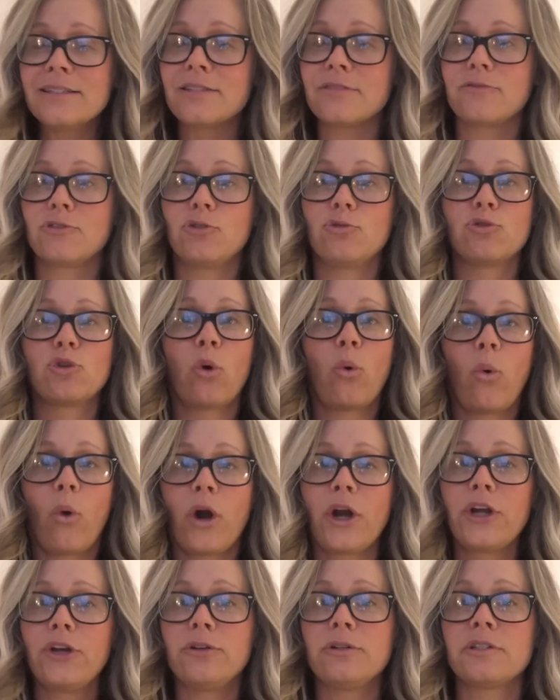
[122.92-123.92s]
of
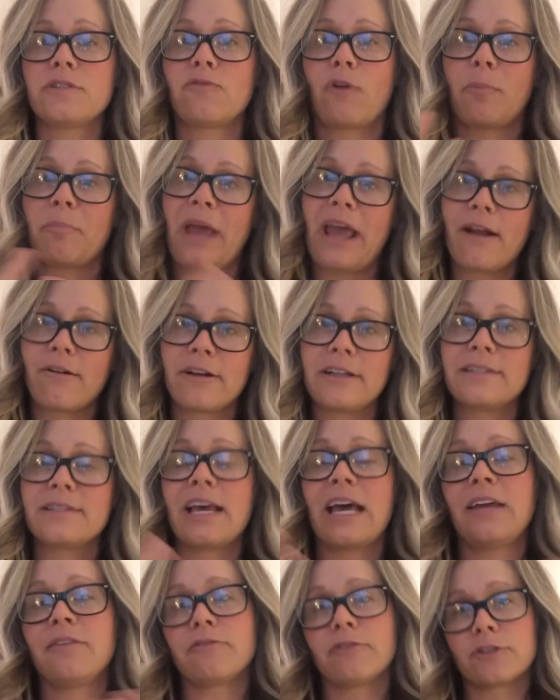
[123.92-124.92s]
tutorials for parents
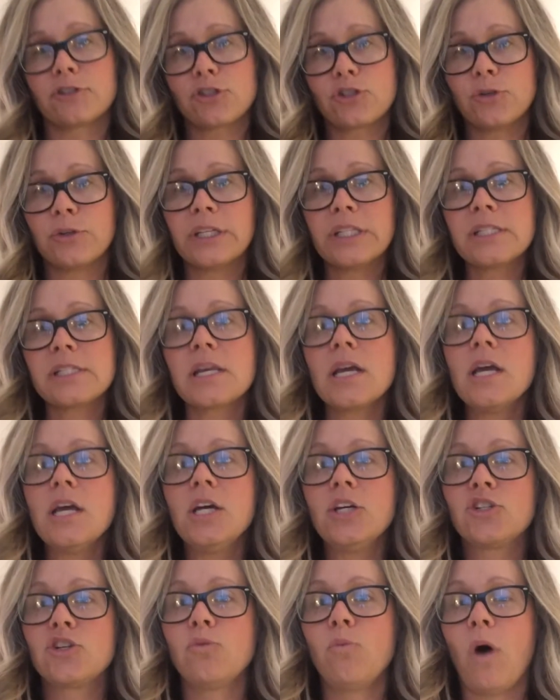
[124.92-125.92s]
and for students
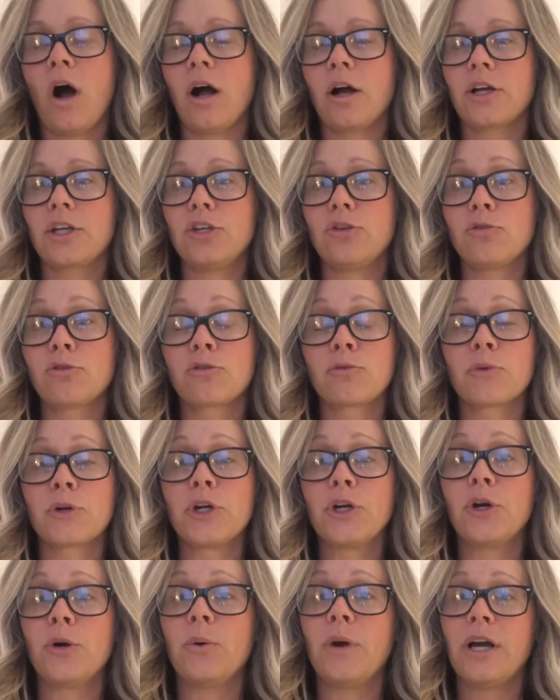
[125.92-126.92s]
to walk you
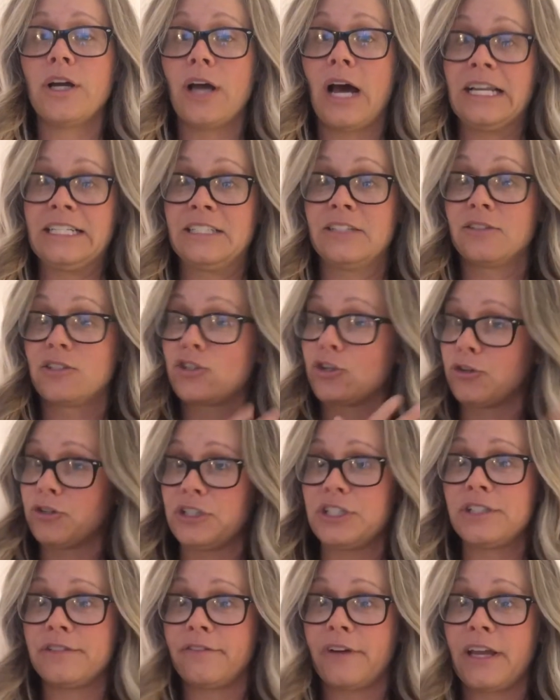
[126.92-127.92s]
through a
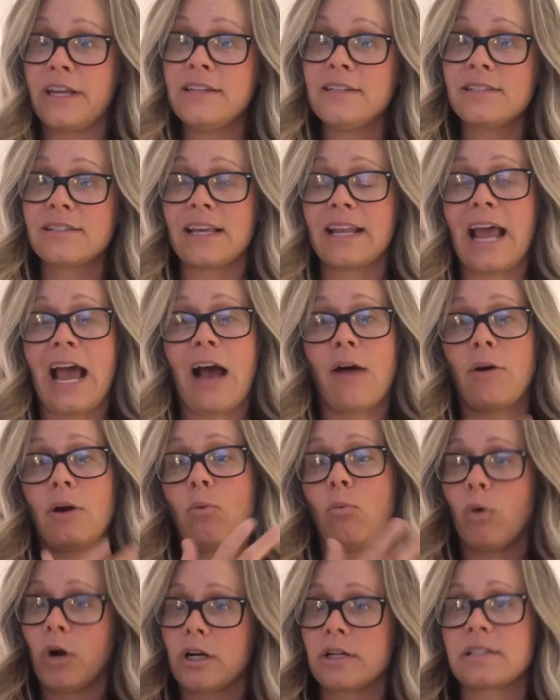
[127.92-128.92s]
certain device and how it
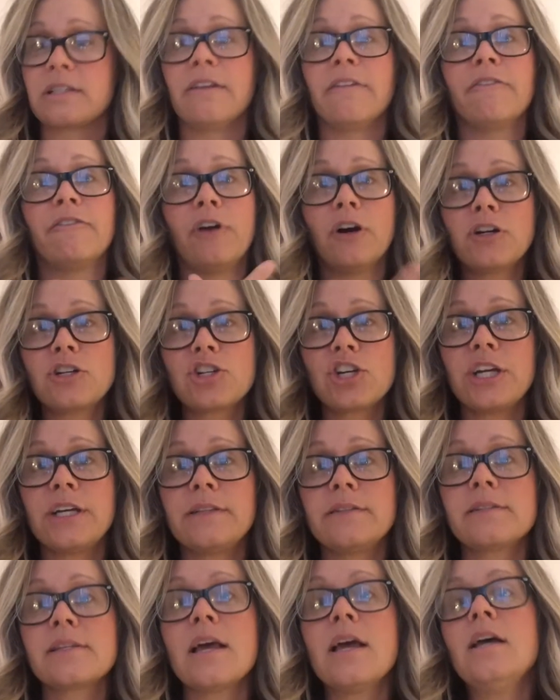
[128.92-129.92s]
works and
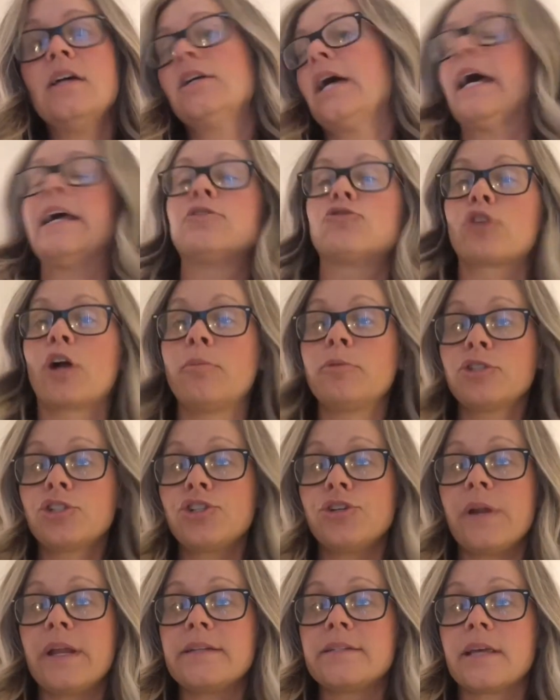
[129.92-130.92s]
functions, and
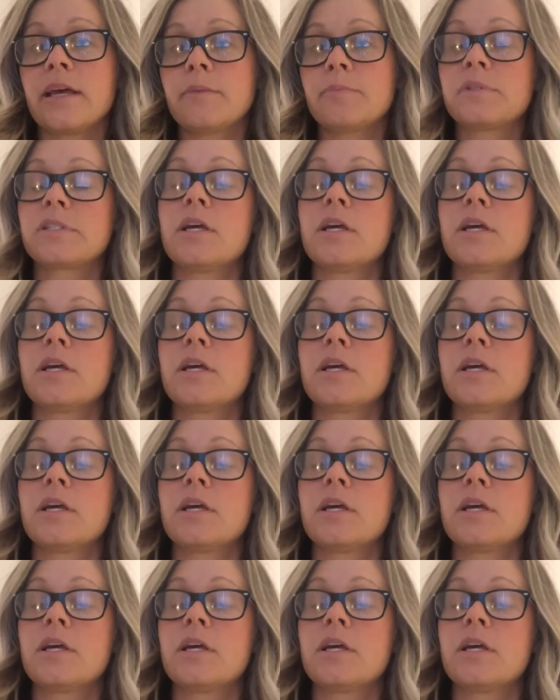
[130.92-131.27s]
troubleshooting tips